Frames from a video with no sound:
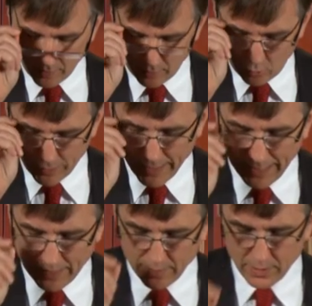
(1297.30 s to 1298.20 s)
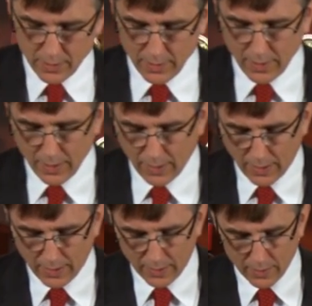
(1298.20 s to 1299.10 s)
created
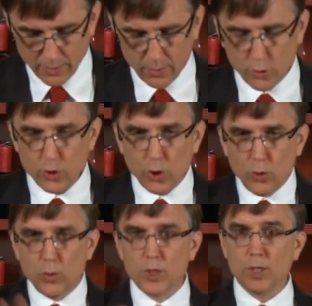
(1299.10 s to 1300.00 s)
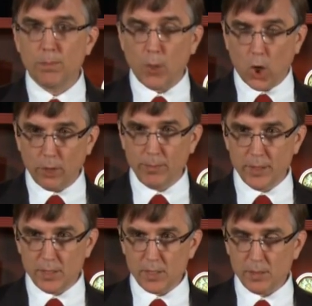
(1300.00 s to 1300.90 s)
2
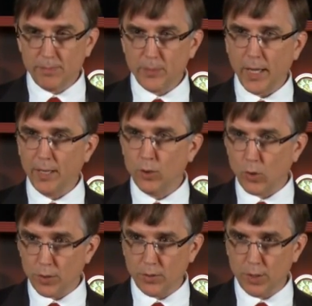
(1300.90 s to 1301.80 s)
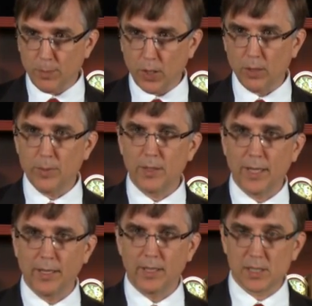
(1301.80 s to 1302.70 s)
departments, a northern department
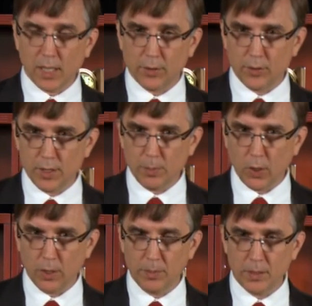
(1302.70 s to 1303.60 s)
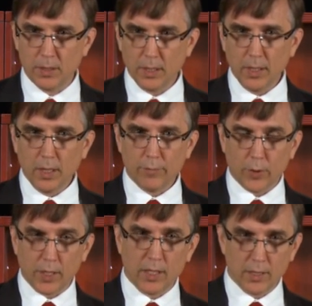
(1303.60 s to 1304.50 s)
and a southern department, for
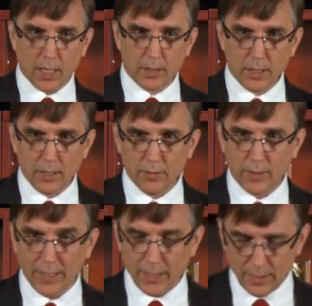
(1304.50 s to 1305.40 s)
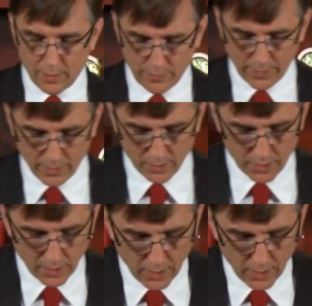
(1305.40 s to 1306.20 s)
the conducting of Indian affairs.